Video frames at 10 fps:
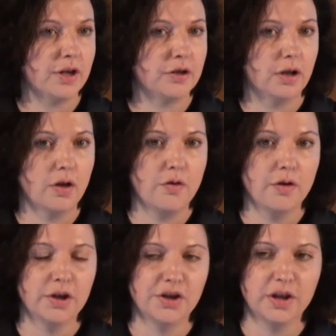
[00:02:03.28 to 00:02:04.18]
that
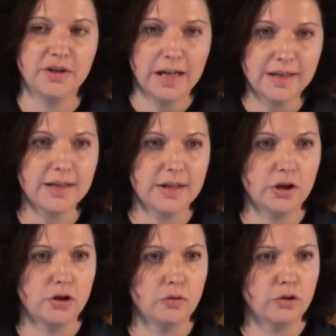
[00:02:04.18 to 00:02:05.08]
there is a
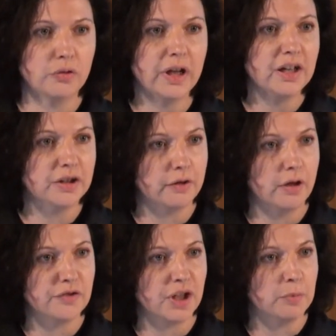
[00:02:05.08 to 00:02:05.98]
tendency to unite
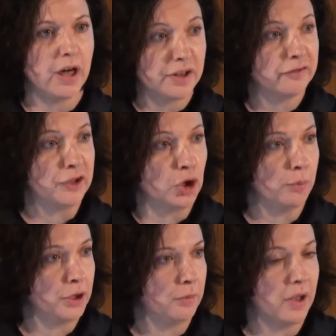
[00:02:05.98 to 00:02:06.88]
around some other
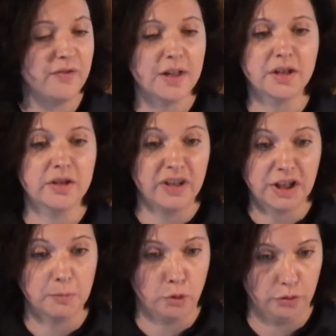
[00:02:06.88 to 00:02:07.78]
phenomenon, and that is
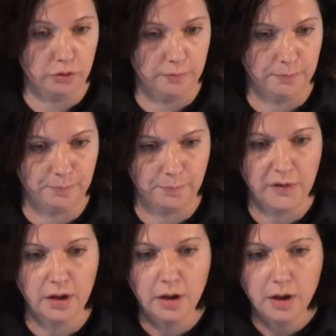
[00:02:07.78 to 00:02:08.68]
victimhood.
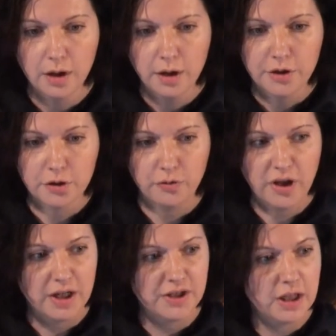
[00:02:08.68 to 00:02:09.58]

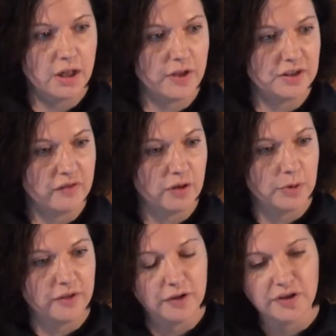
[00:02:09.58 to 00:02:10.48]
So the idea that
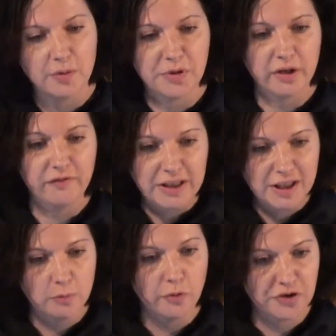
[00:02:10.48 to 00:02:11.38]
everybody feels themselves
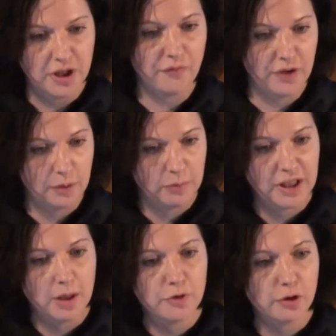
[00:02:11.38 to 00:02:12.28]
victim of something
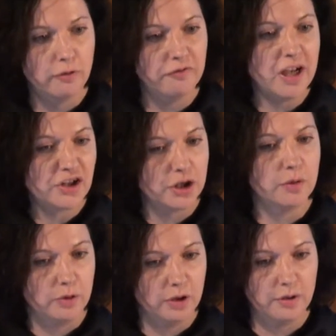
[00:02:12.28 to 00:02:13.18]
became so
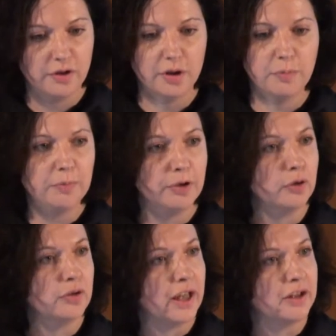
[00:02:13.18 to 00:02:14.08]
fashionable that
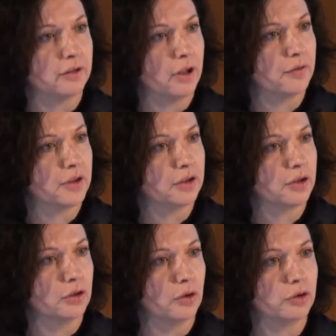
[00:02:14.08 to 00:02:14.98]
people unite around
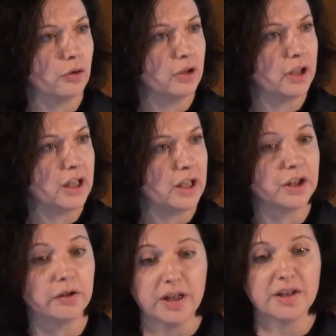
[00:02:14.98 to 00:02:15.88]
it not
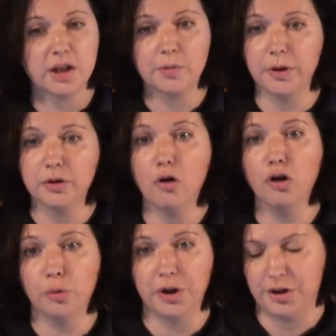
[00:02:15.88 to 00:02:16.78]
only in crisis, but
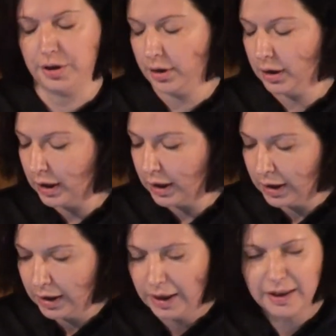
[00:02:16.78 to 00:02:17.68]
always.
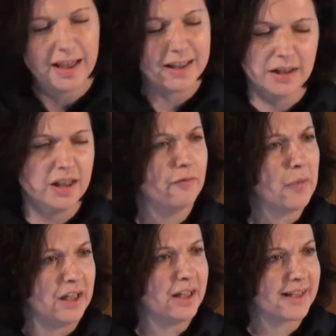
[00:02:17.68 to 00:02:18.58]
And I can
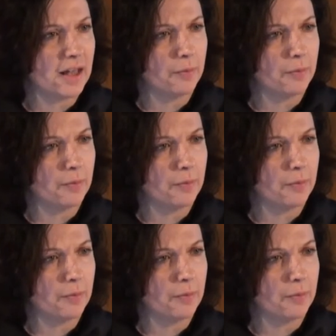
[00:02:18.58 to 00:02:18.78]
give many